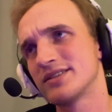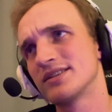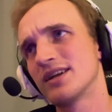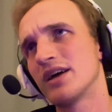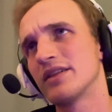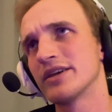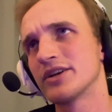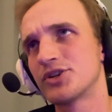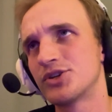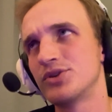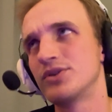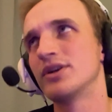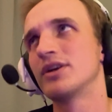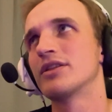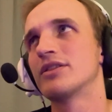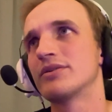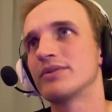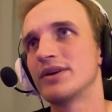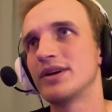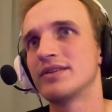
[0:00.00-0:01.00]
not like shooting
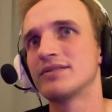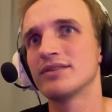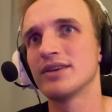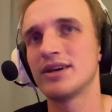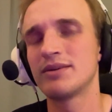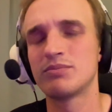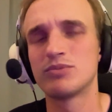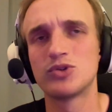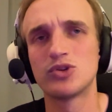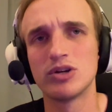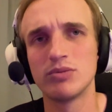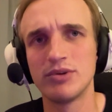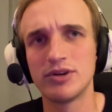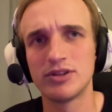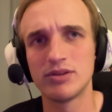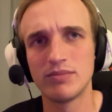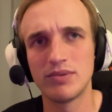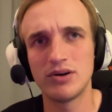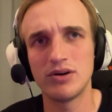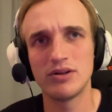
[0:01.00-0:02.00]
3, it's like dribbling the
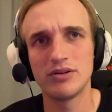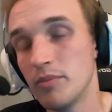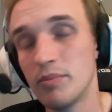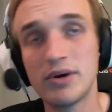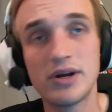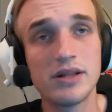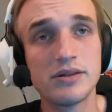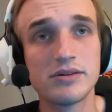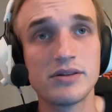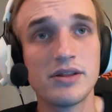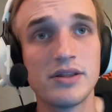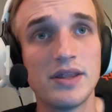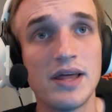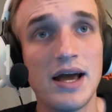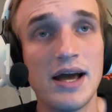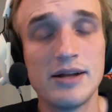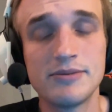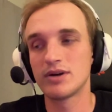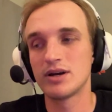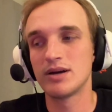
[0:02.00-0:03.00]
ball. But other than
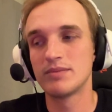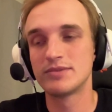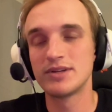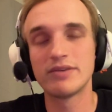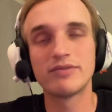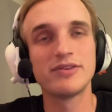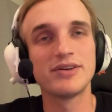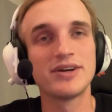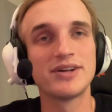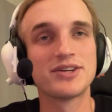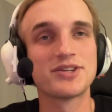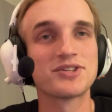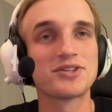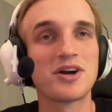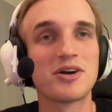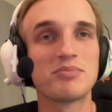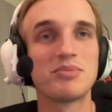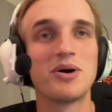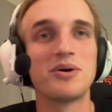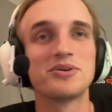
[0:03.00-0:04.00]
that, I'm definitely going to
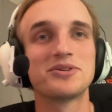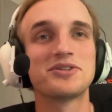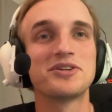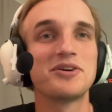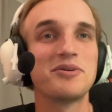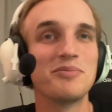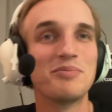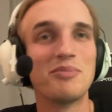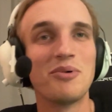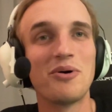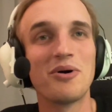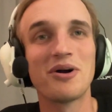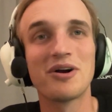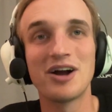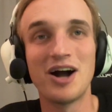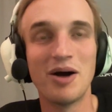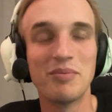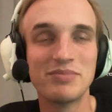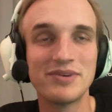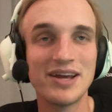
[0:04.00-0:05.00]
start posting more
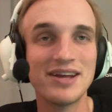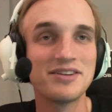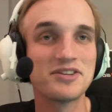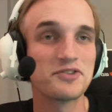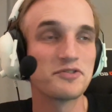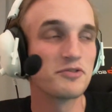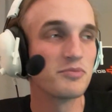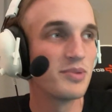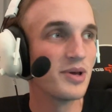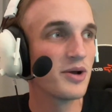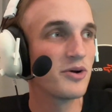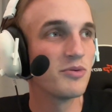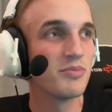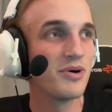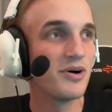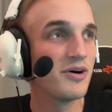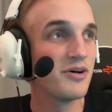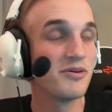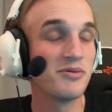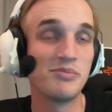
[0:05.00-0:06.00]
updates for
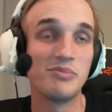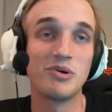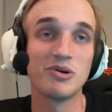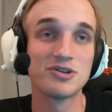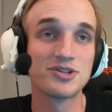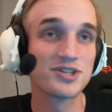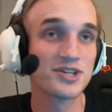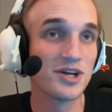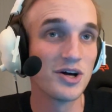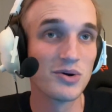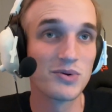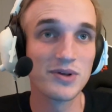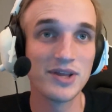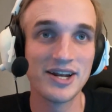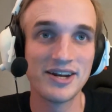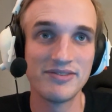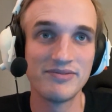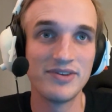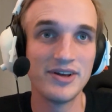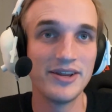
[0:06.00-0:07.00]
pickleball, more
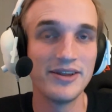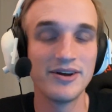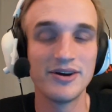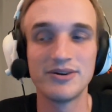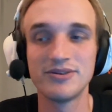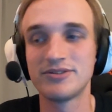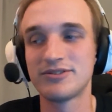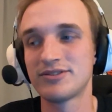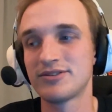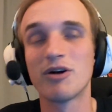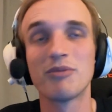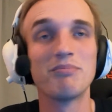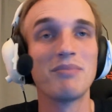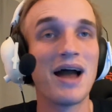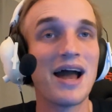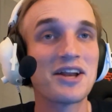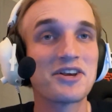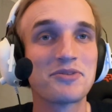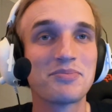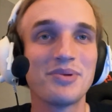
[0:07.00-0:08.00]
skill-related videos,
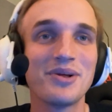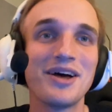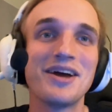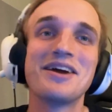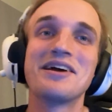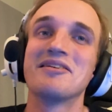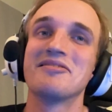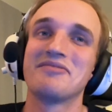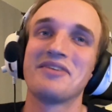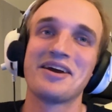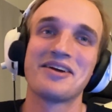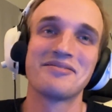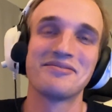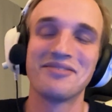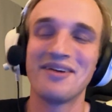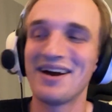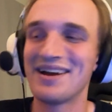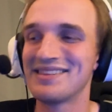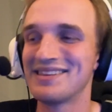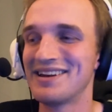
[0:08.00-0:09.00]
match play, if I can
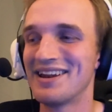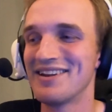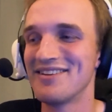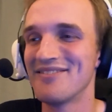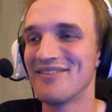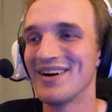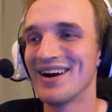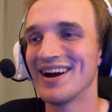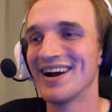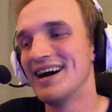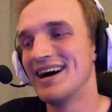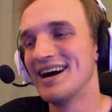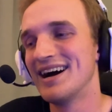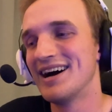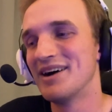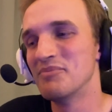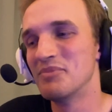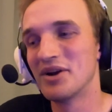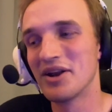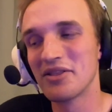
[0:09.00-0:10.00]
find it anywhere.
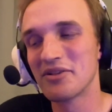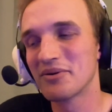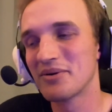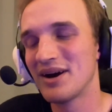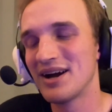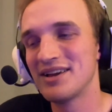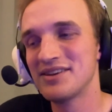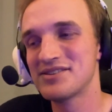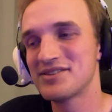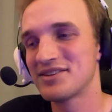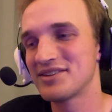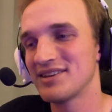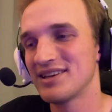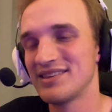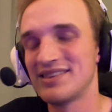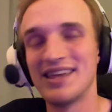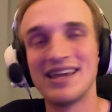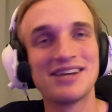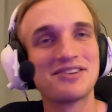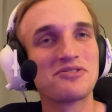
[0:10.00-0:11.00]
But otherwise,
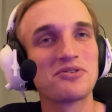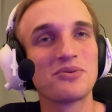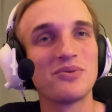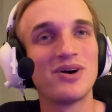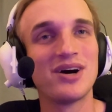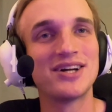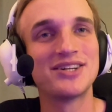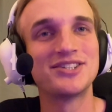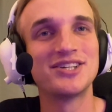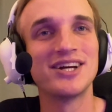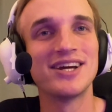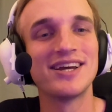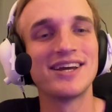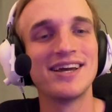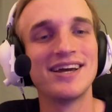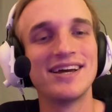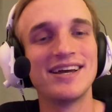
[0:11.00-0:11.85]
thanks for watching.